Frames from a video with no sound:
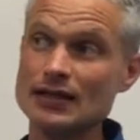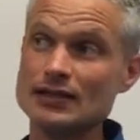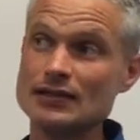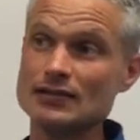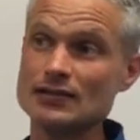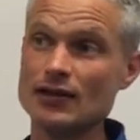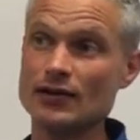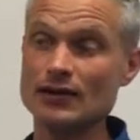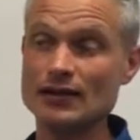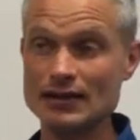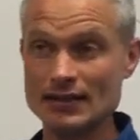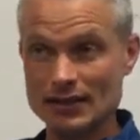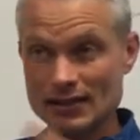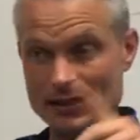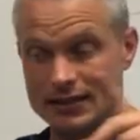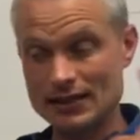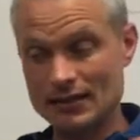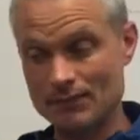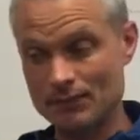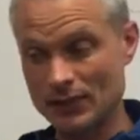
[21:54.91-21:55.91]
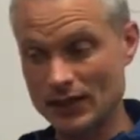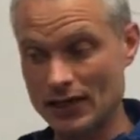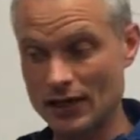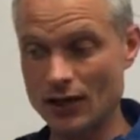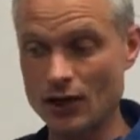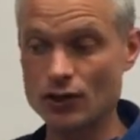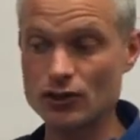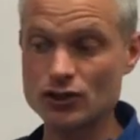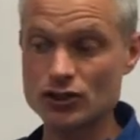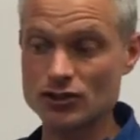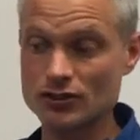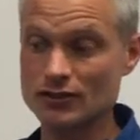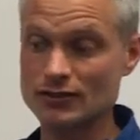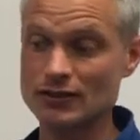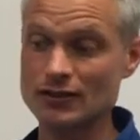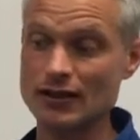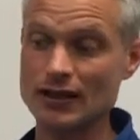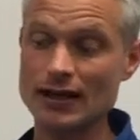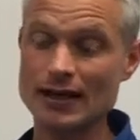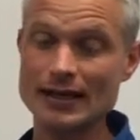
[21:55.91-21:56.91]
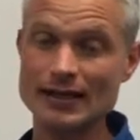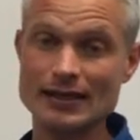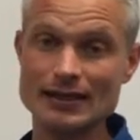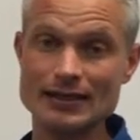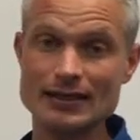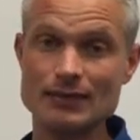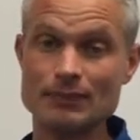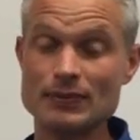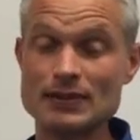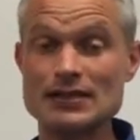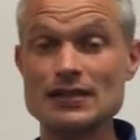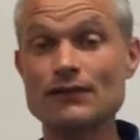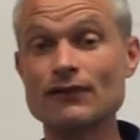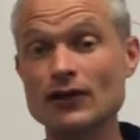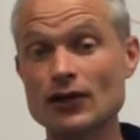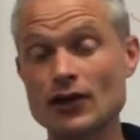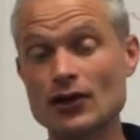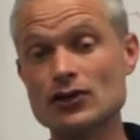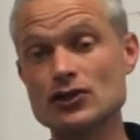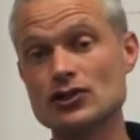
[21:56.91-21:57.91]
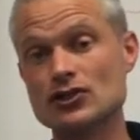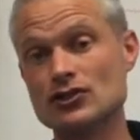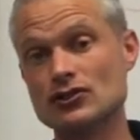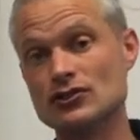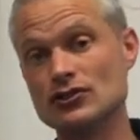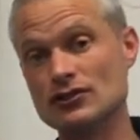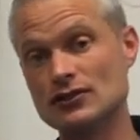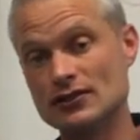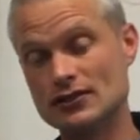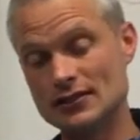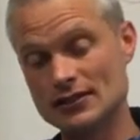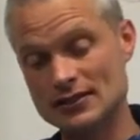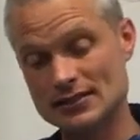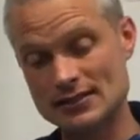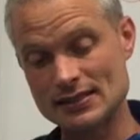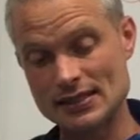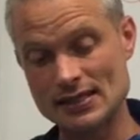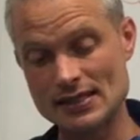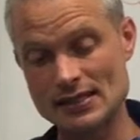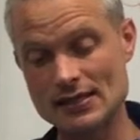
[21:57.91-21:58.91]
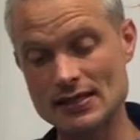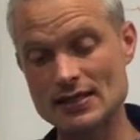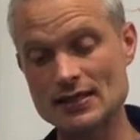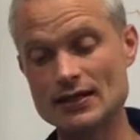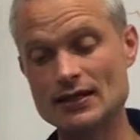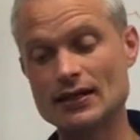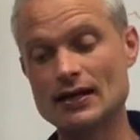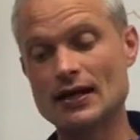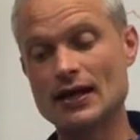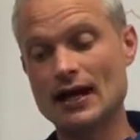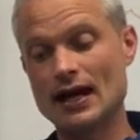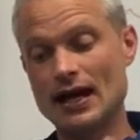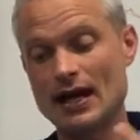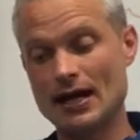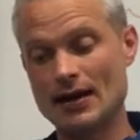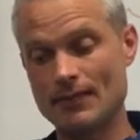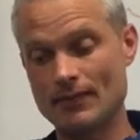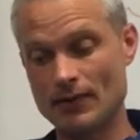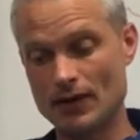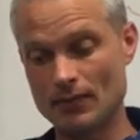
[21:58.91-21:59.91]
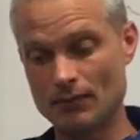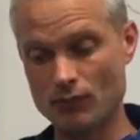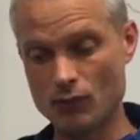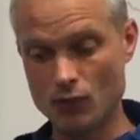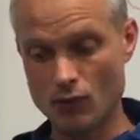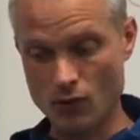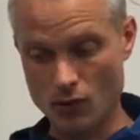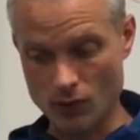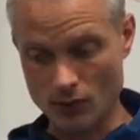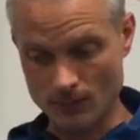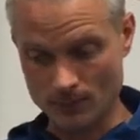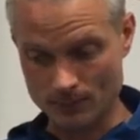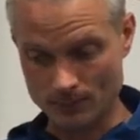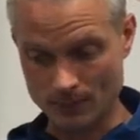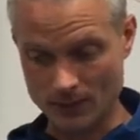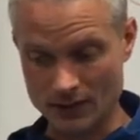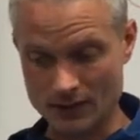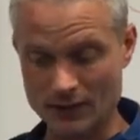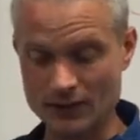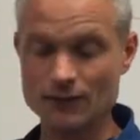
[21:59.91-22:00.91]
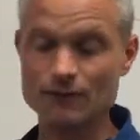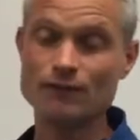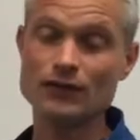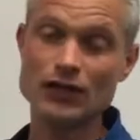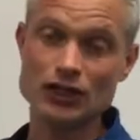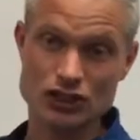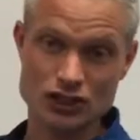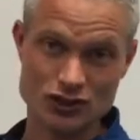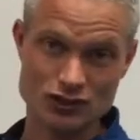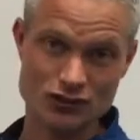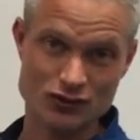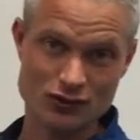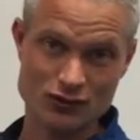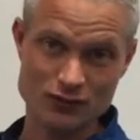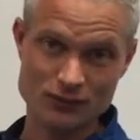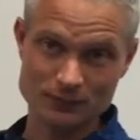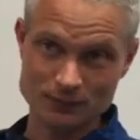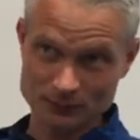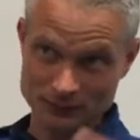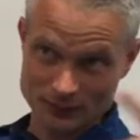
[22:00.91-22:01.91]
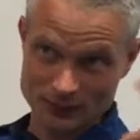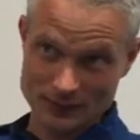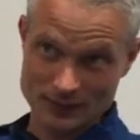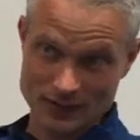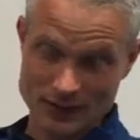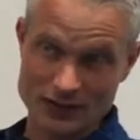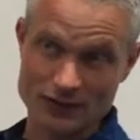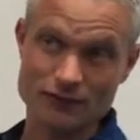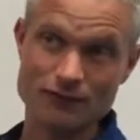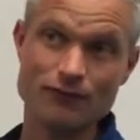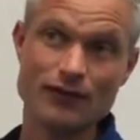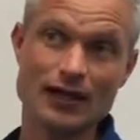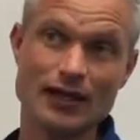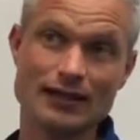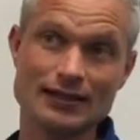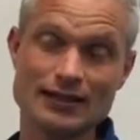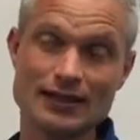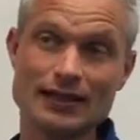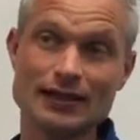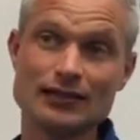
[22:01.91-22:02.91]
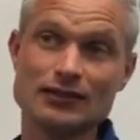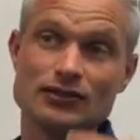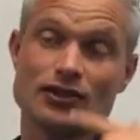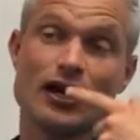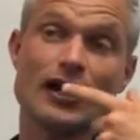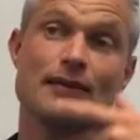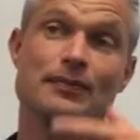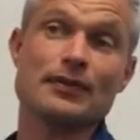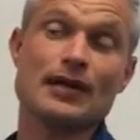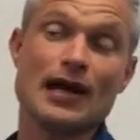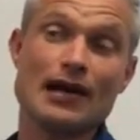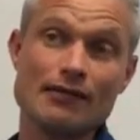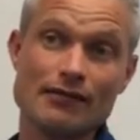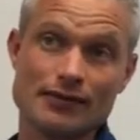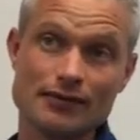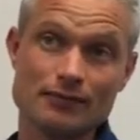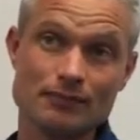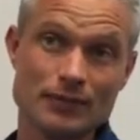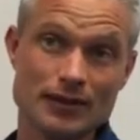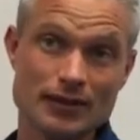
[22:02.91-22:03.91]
So in the bigger oceans, like in the Pacific Ocean, you see a more conventional convector type current